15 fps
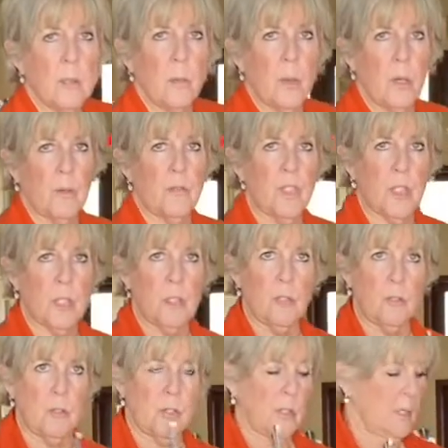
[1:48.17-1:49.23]
a pair of
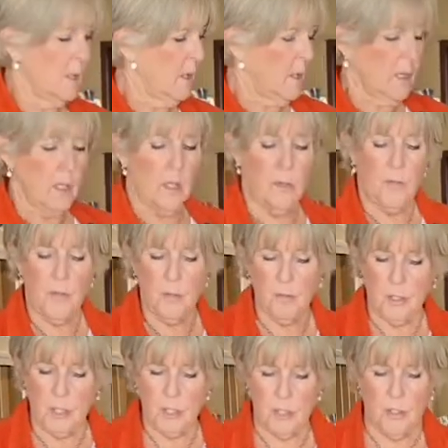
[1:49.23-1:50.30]
scissors. If you
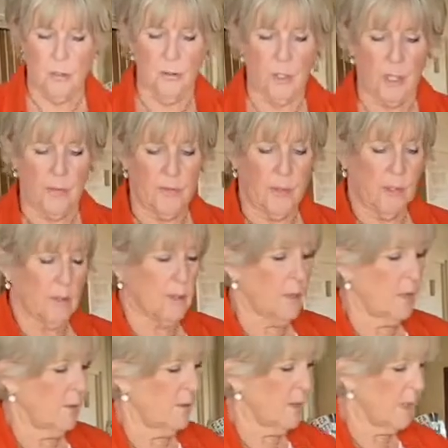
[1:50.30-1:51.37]
need to cut their
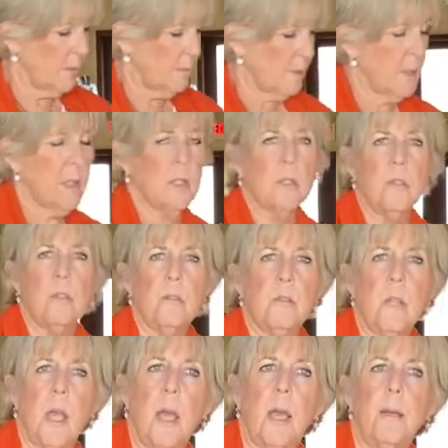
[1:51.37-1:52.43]
clothing, please do
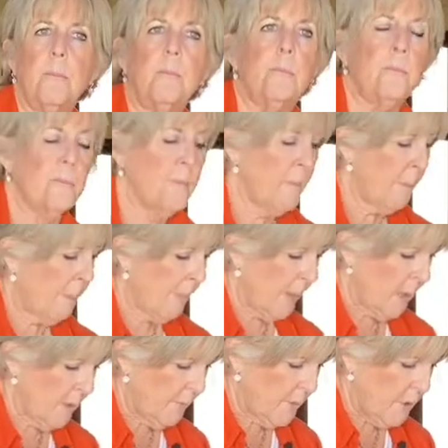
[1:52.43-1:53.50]
that.
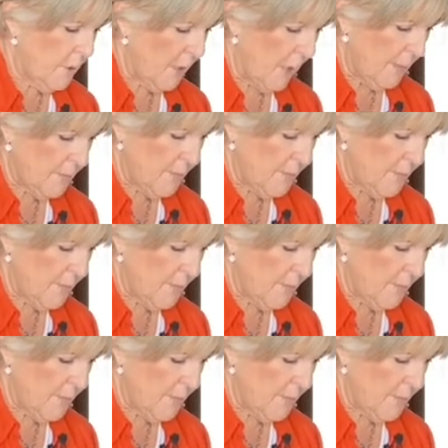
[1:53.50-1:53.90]
If you have